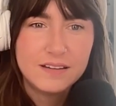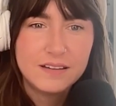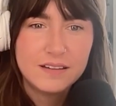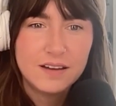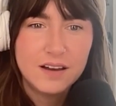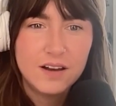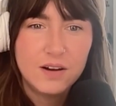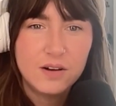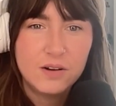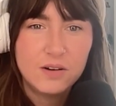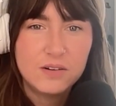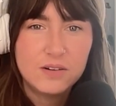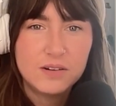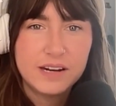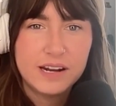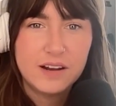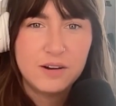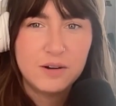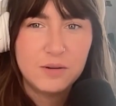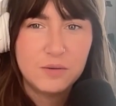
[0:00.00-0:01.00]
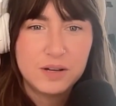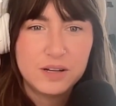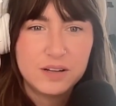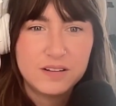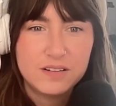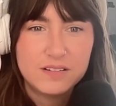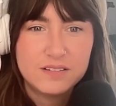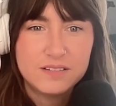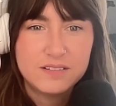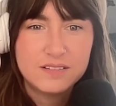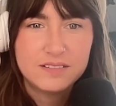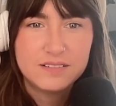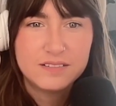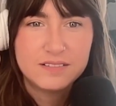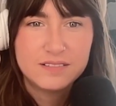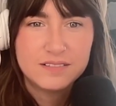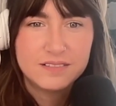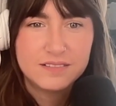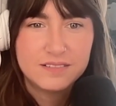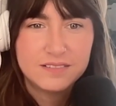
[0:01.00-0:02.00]
Oh, now it will.
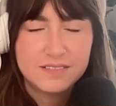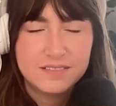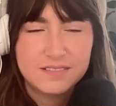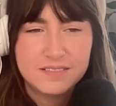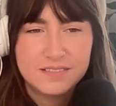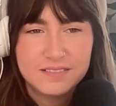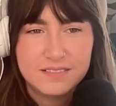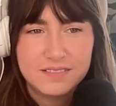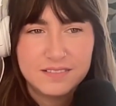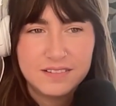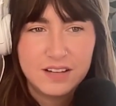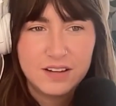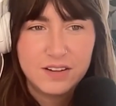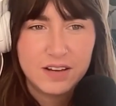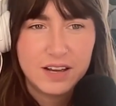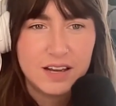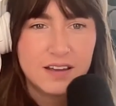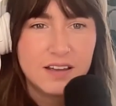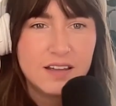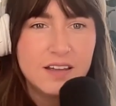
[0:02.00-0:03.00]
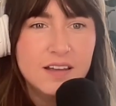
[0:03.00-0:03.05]
Okay.